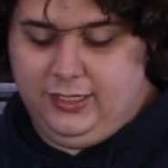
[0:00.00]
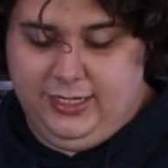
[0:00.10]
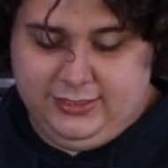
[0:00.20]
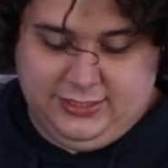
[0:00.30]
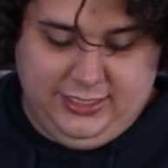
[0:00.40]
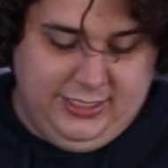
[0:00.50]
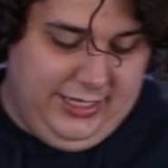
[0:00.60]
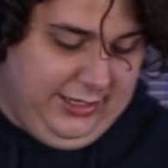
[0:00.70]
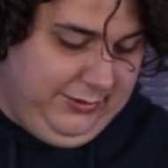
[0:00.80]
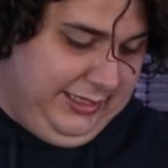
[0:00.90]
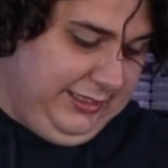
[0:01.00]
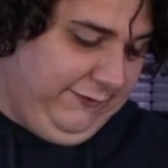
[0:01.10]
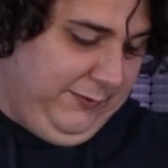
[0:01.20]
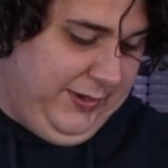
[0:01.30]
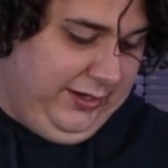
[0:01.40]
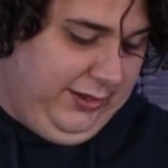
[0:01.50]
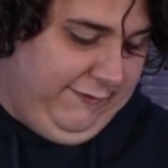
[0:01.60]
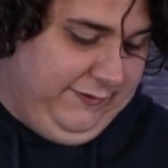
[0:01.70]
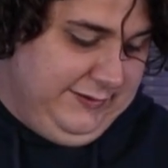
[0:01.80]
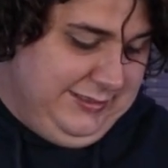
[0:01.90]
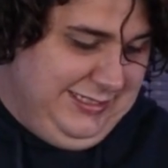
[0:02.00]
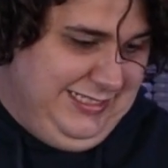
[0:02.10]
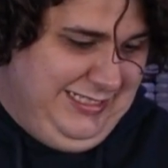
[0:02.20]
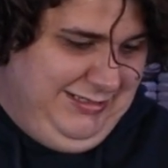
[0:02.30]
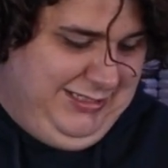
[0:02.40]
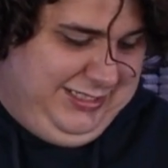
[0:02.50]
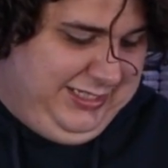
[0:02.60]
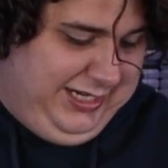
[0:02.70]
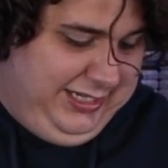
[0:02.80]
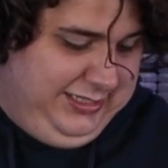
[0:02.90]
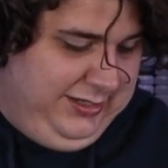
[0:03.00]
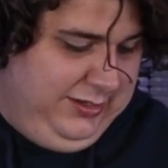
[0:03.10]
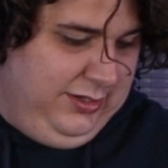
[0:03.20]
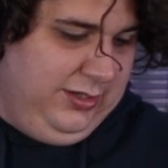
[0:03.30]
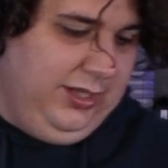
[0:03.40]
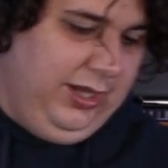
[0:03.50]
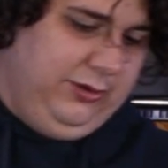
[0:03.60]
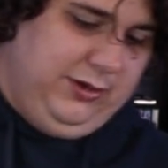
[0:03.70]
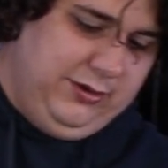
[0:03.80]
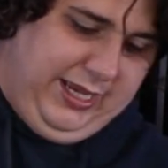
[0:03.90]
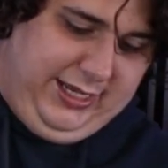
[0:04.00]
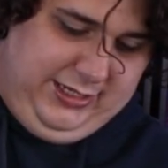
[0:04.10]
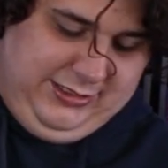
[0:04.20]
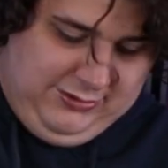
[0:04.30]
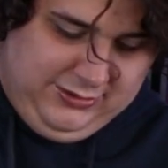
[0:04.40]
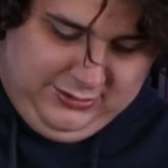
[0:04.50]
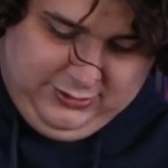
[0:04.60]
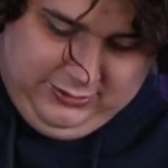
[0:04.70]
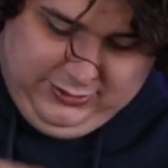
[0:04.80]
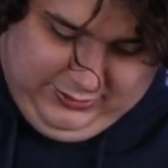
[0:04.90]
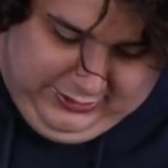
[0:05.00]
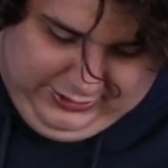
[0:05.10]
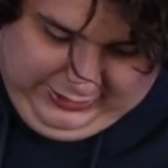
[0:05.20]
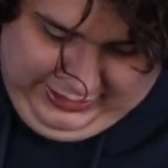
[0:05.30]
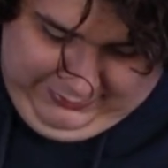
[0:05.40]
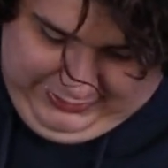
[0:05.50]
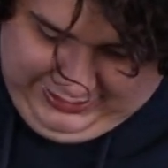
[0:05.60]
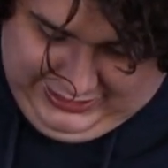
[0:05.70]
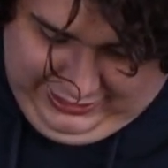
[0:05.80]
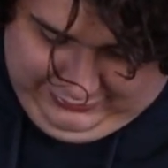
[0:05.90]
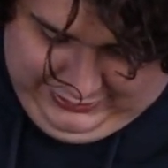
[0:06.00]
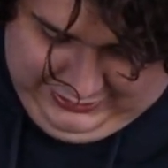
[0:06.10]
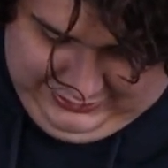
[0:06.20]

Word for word: All right, so then how do I get this front panel off? It's gonna, oh, okay. Yep, that's out.